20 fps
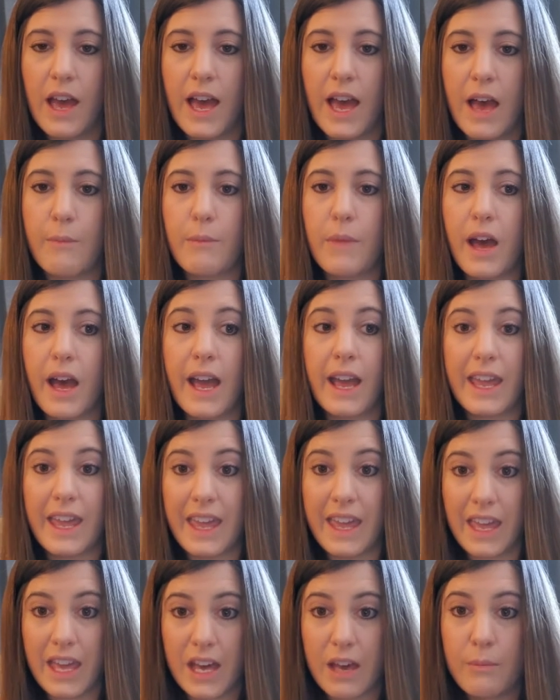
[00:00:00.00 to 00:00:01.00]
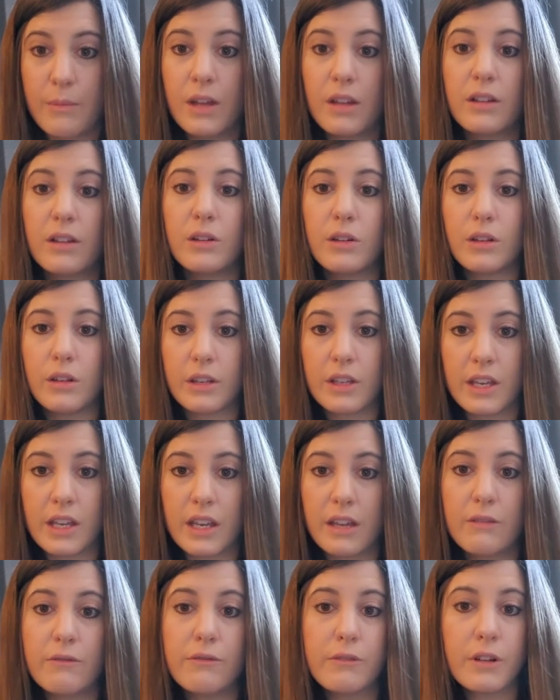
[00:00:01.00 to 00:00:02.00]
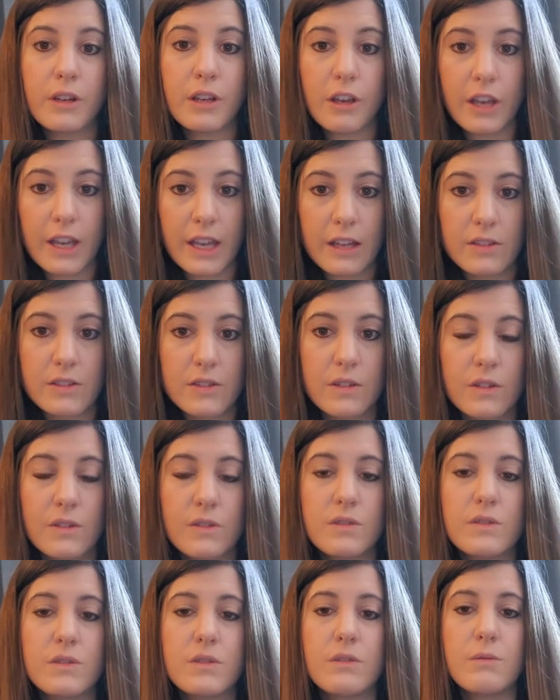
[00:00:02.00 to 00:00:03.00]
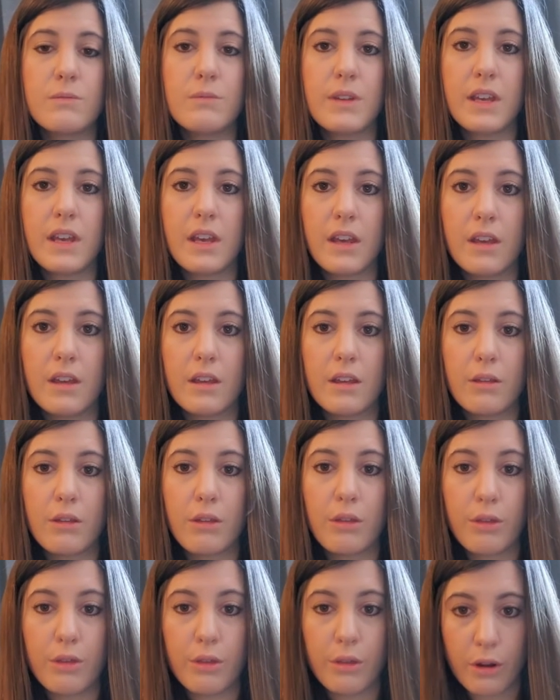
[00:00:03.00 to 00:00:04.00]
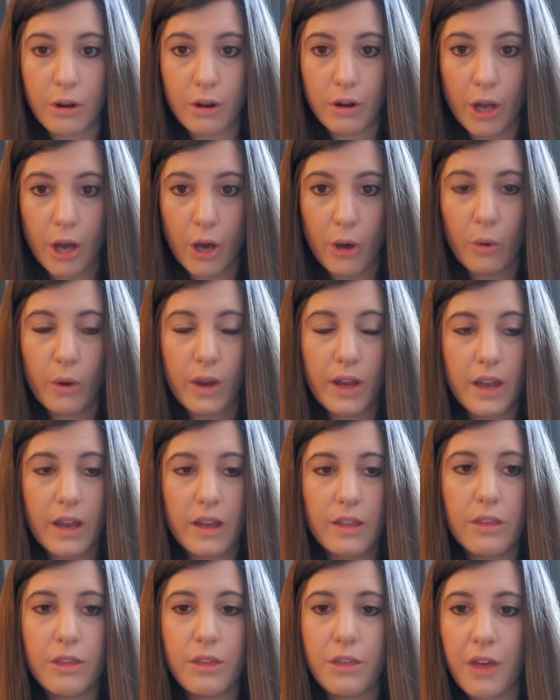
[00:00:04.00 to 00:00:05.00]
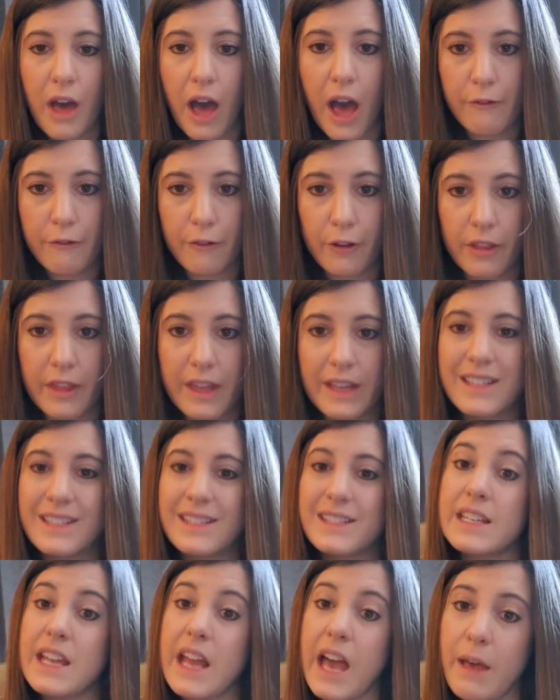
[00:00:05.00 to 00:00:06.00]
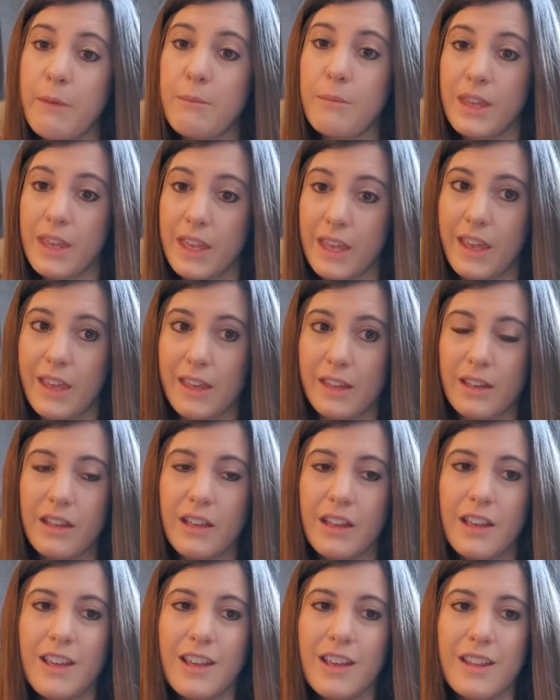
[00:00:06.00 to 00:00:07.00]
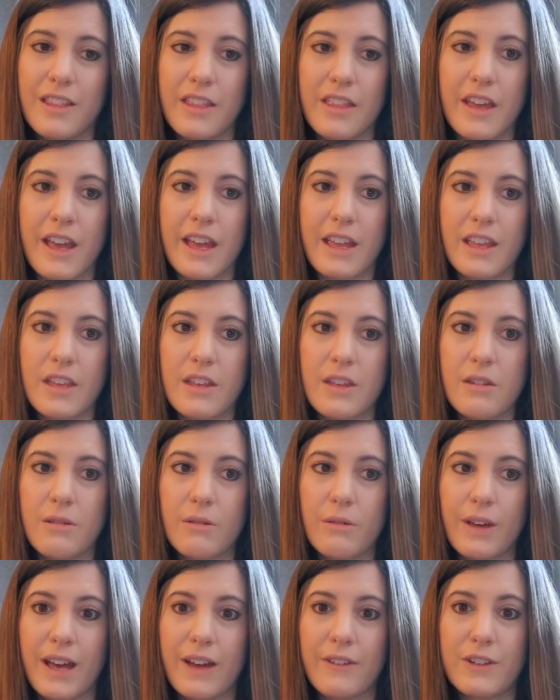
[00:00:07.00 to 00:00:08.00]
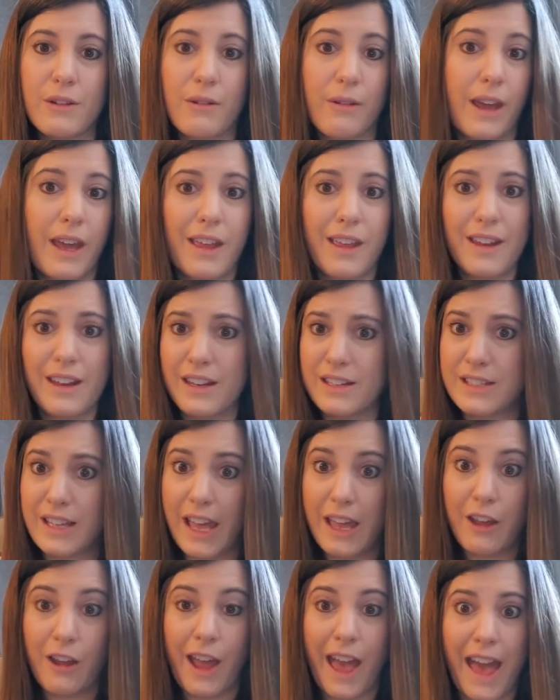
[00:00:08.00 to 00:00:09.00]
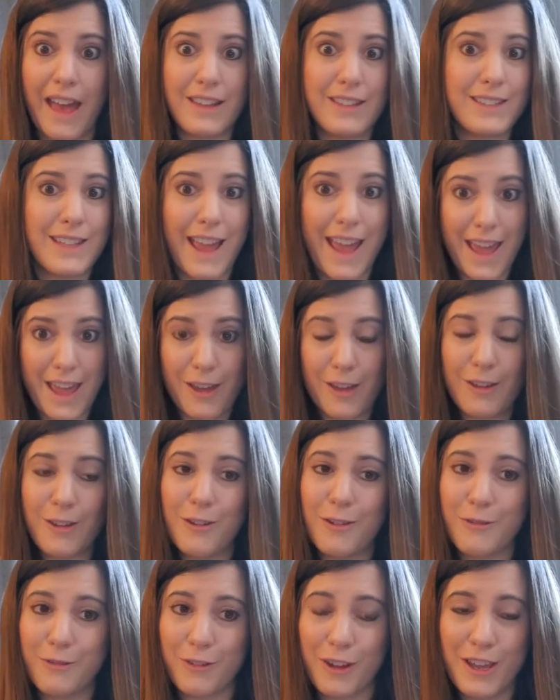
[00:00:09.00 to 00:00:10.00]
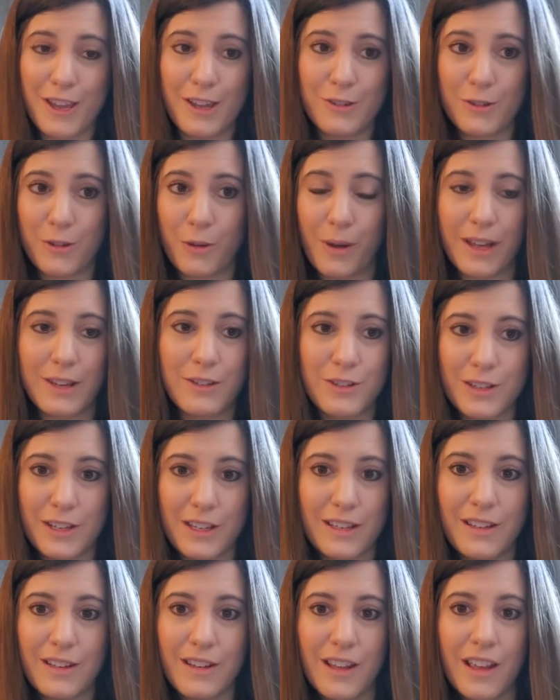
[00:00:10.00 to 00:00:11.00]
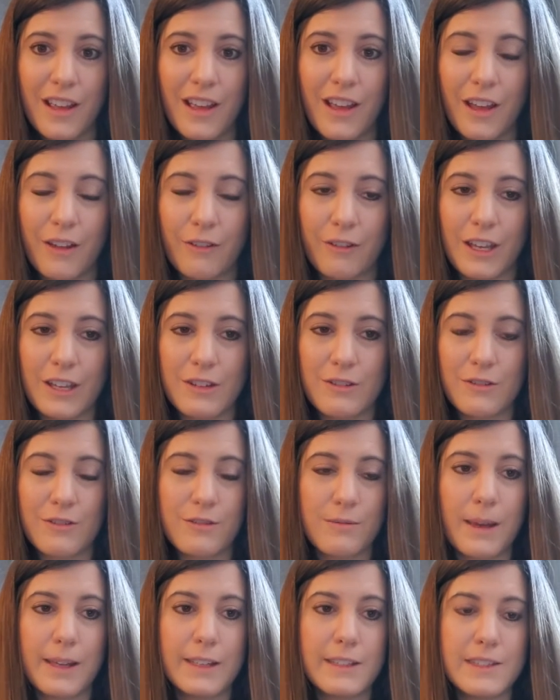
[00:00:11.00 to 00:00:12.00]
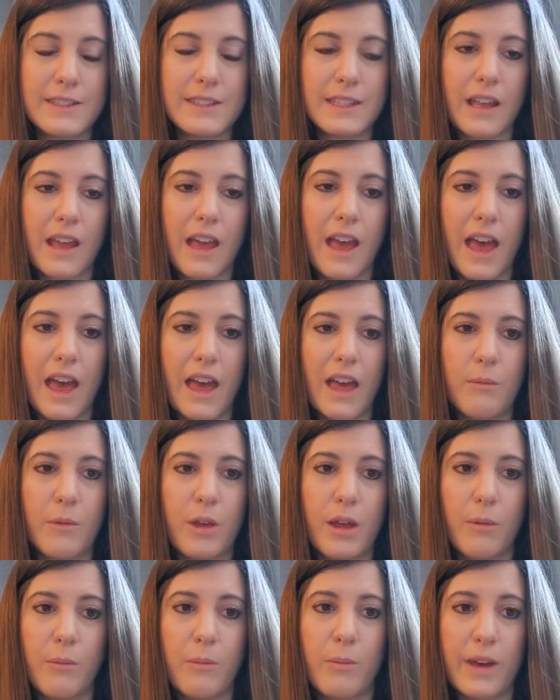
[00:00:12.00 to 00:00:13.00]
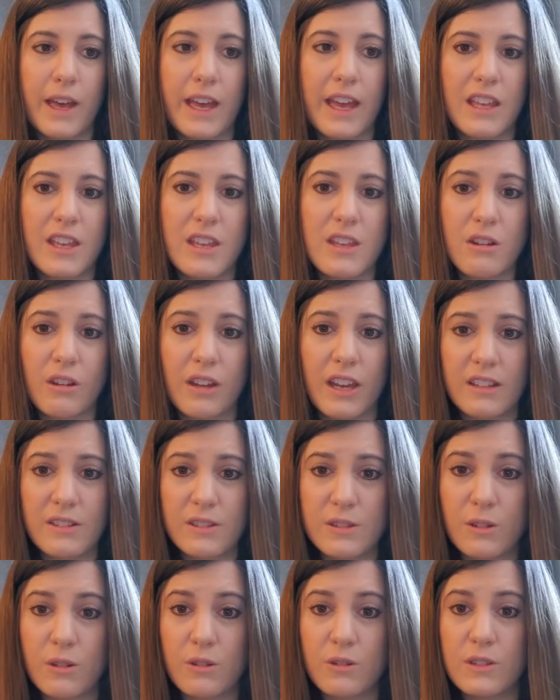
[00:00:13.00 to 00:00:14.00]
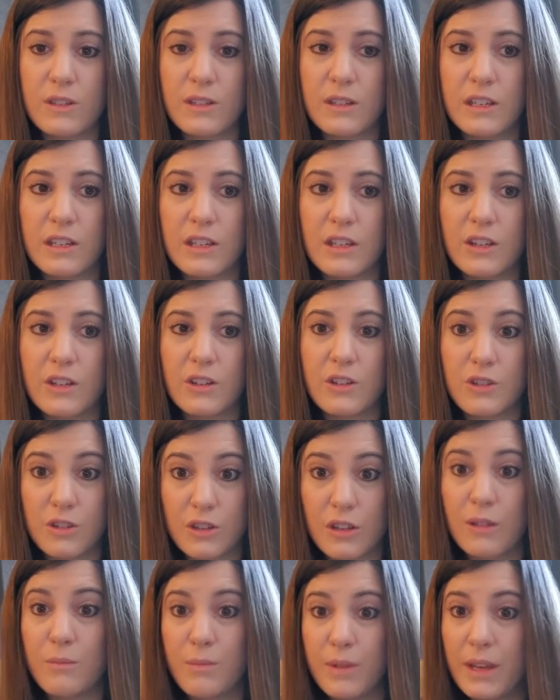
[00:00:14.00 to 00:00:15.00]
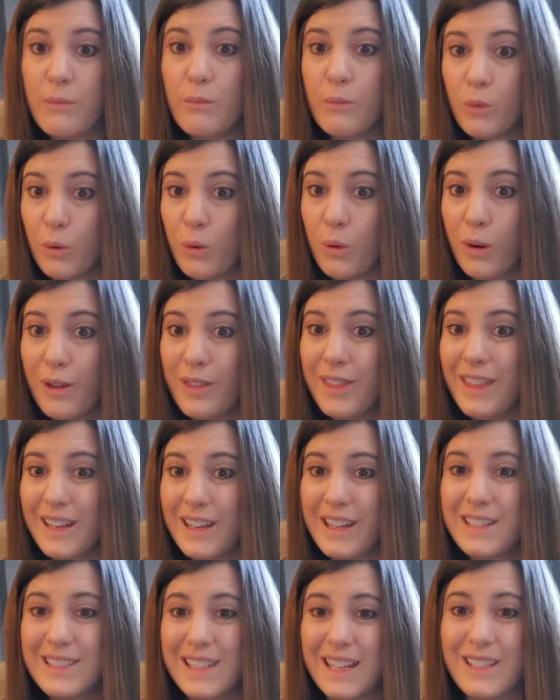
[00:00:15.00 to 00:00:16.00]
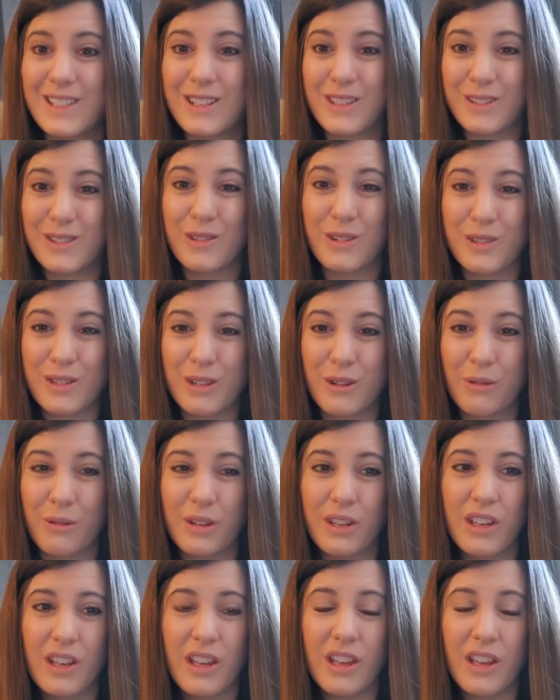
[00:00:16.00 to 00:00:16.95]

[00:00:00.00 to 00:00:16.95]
I am looking for your answers to be thorough and thoughtful. That does not mean that you have to write an entire essay for each question, for each response, but your answers should be more than a sentence or two.